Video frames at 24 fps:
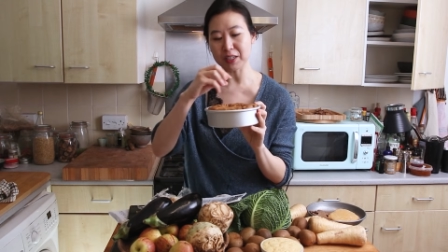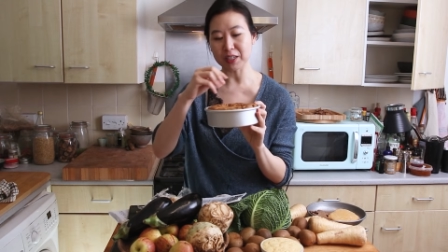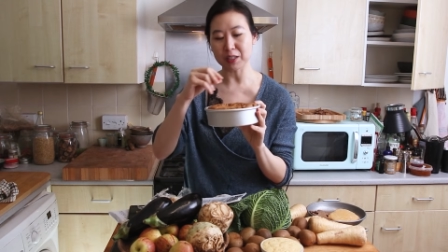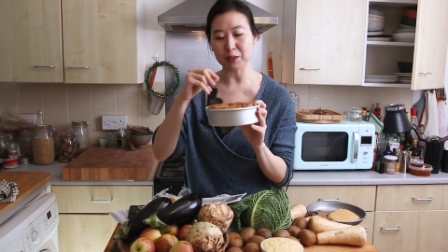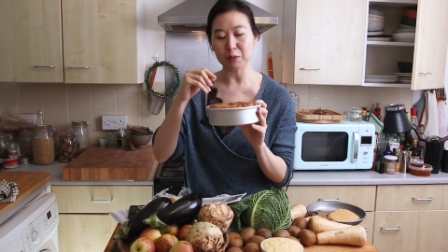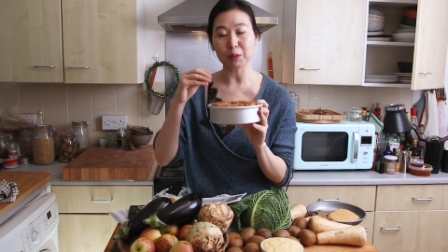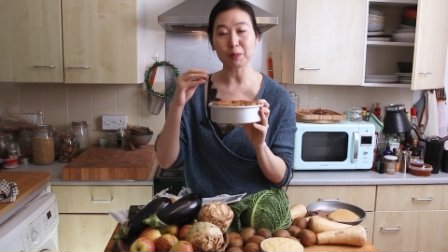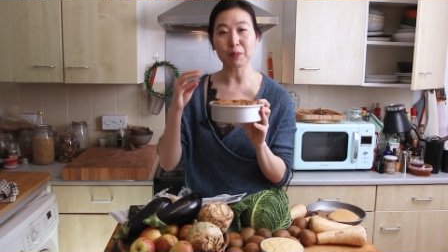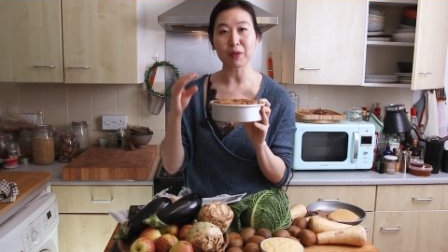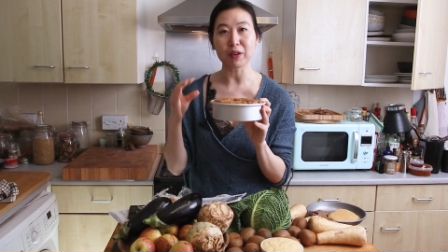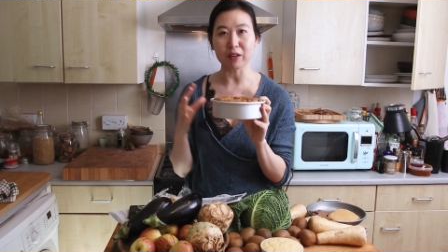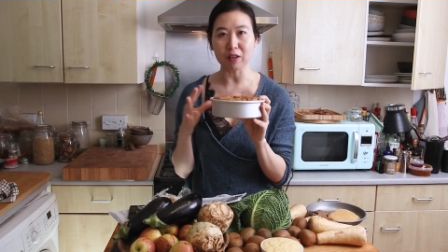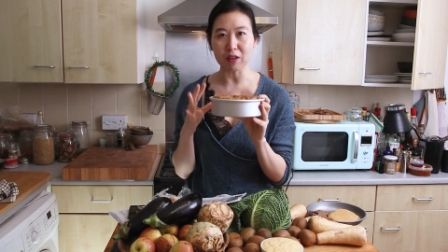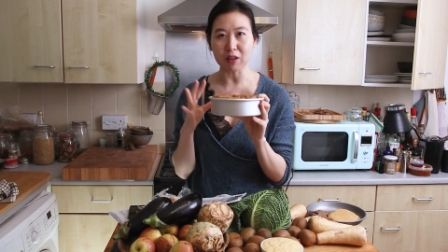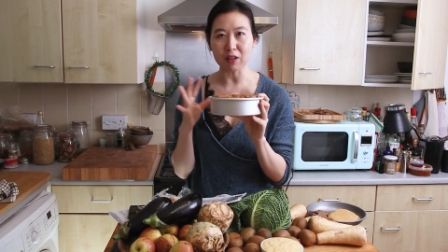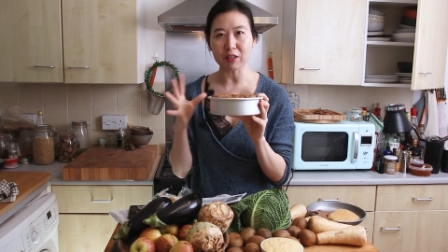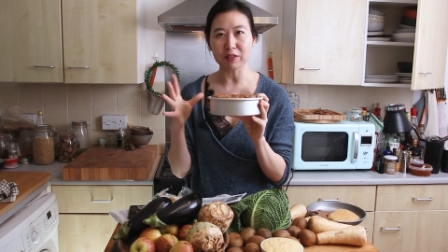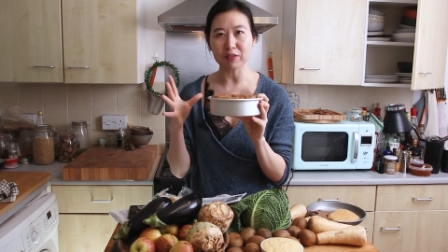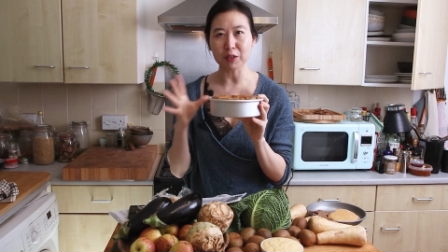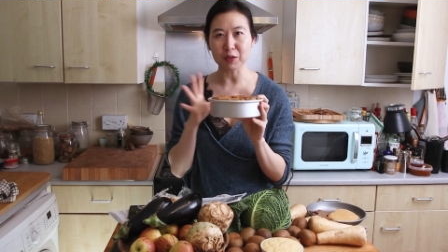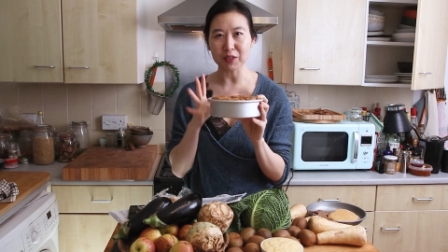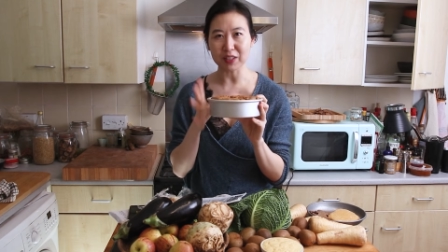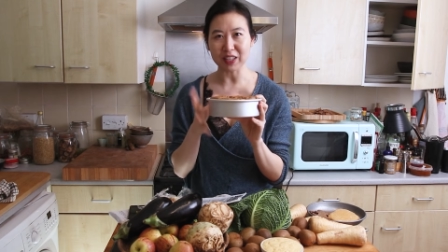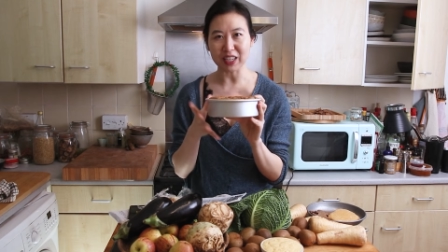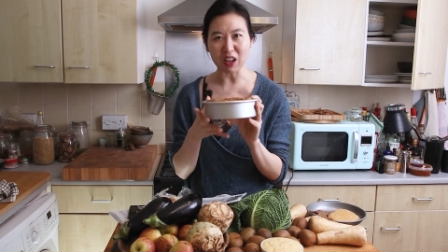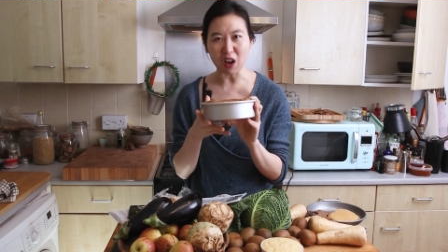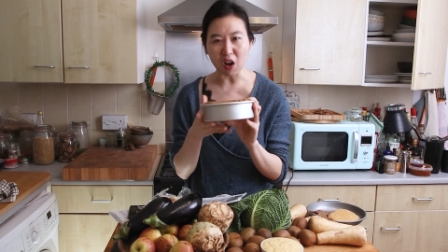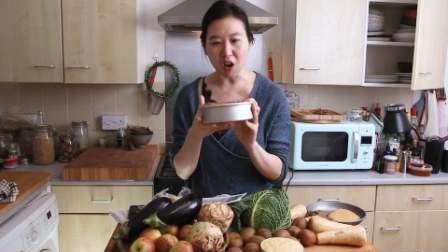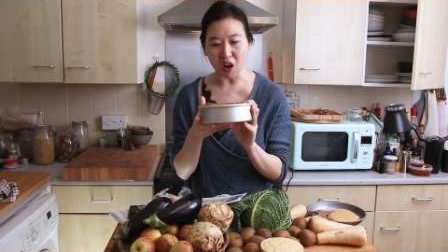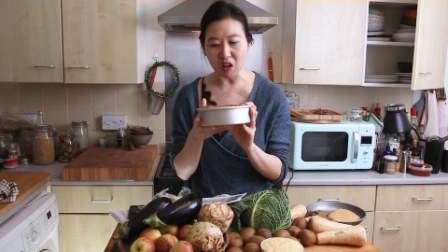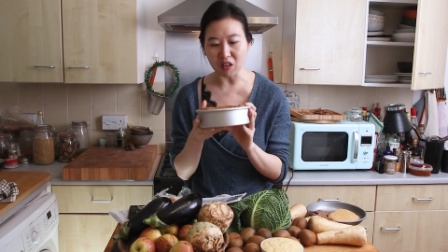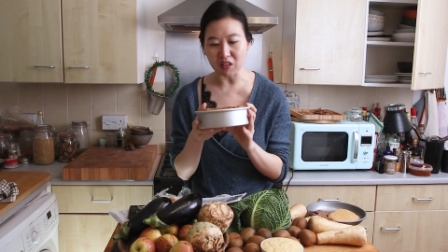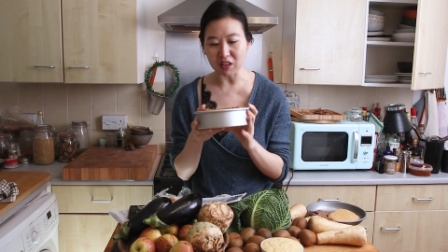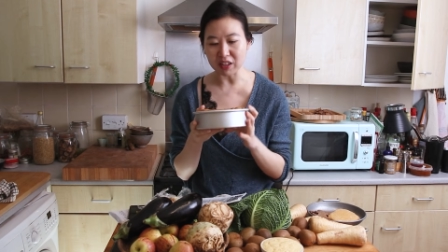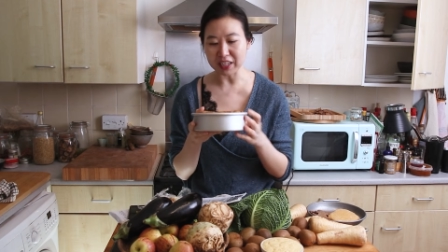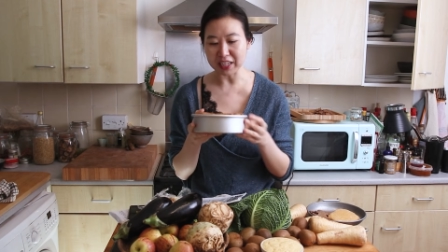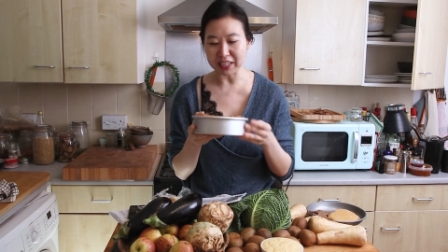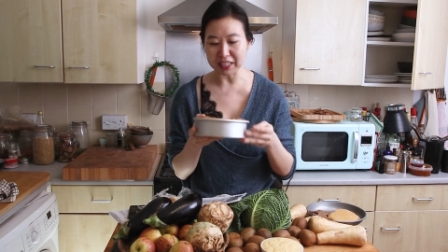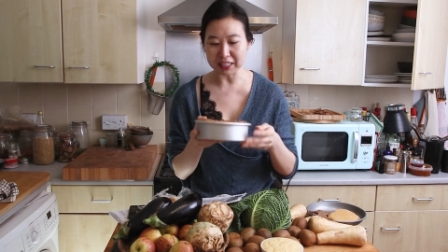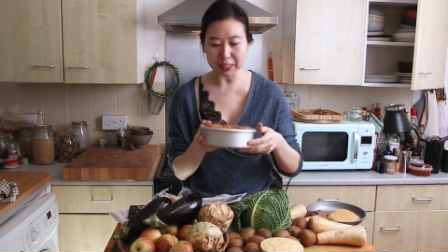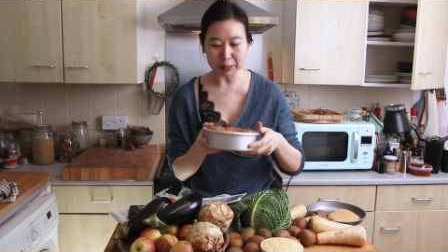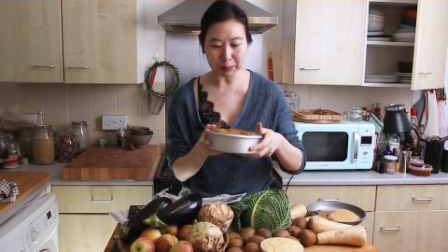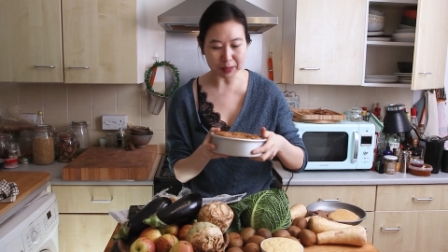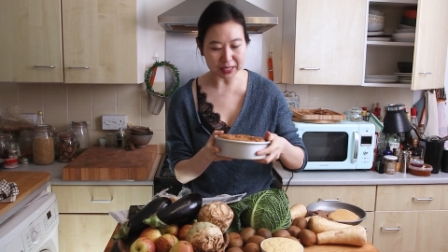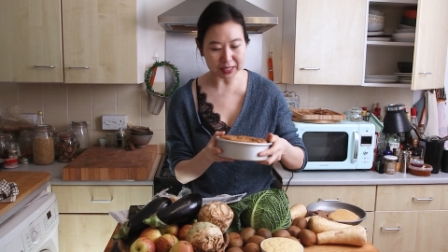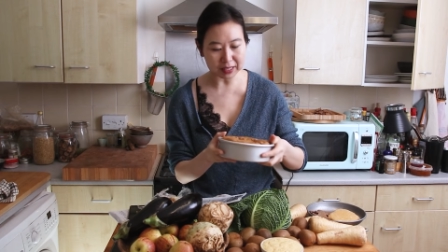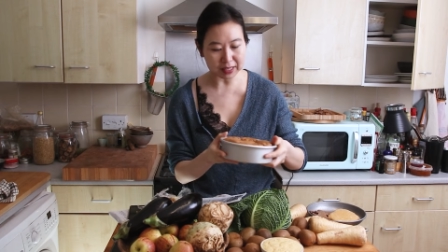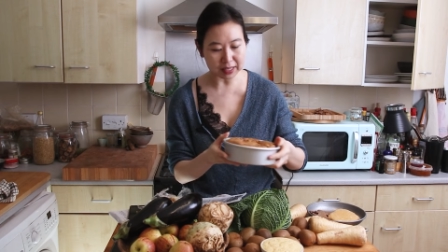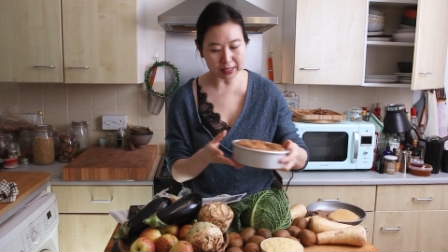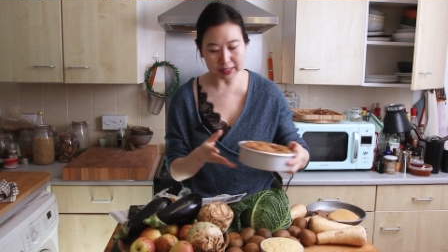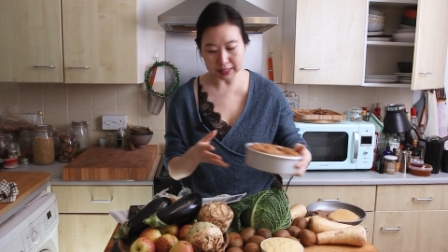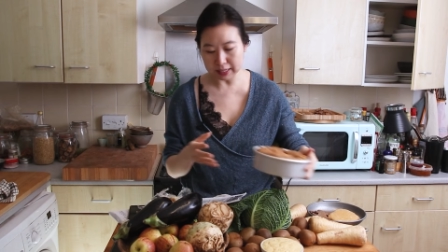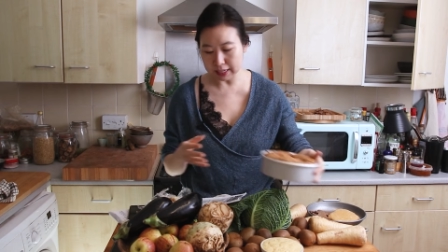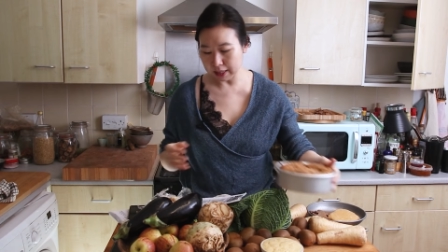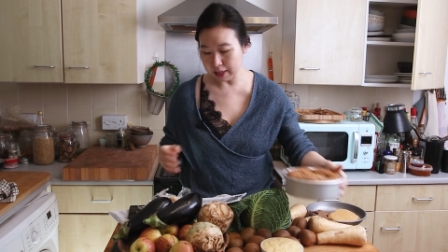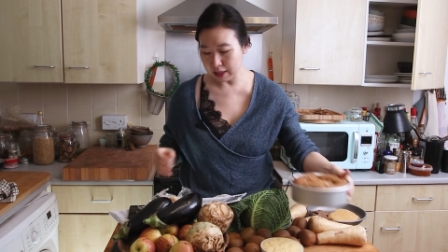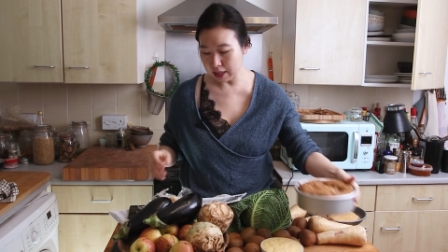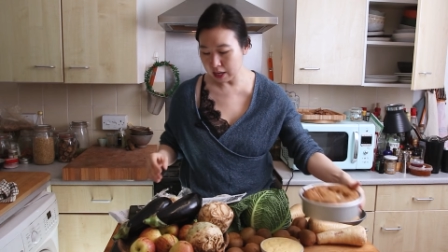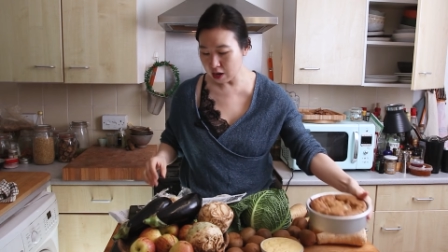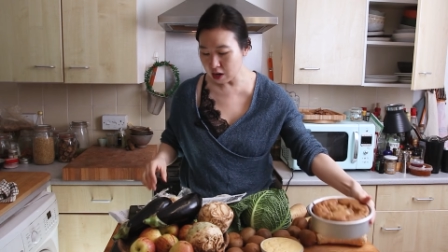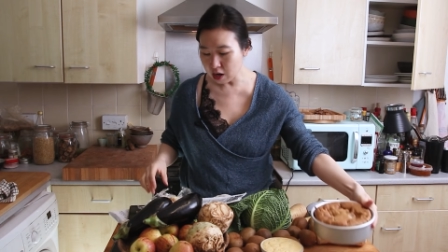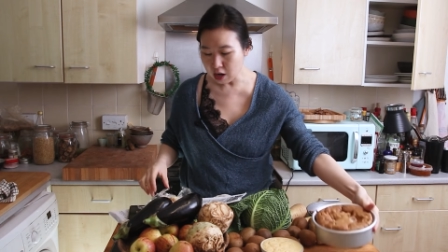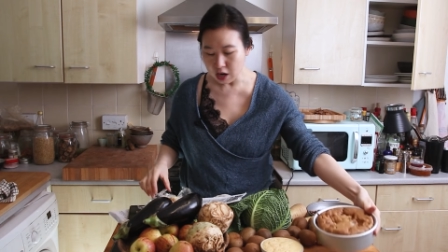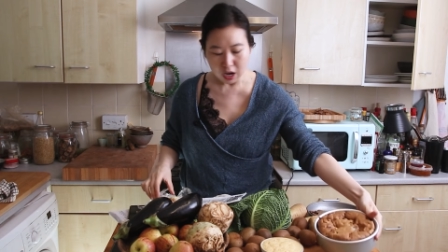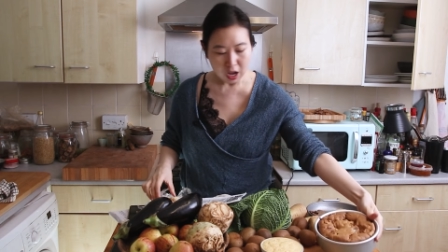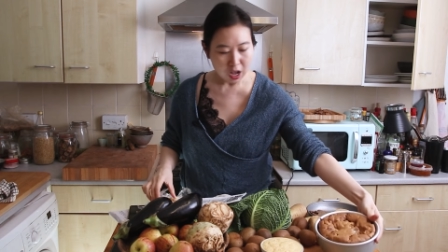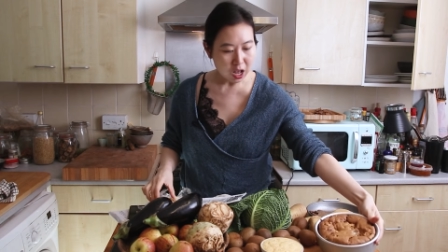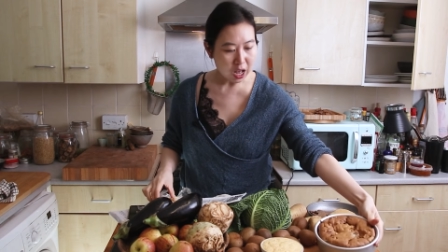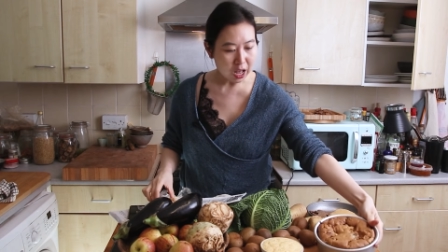because we put all of those like holiday spices in there.